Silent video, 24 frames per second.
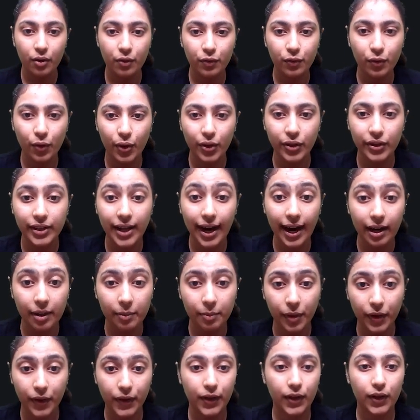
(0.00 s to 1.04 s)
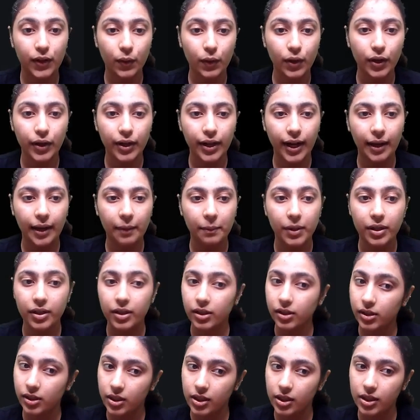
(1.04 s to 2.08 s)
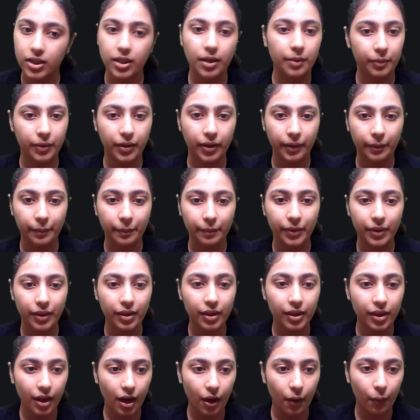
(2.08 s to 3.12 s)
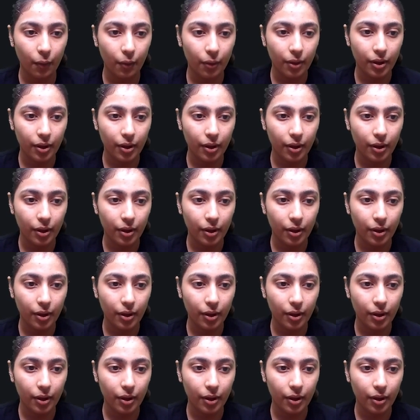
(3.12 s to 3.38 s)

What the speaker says: for that particular time and earn something. Now,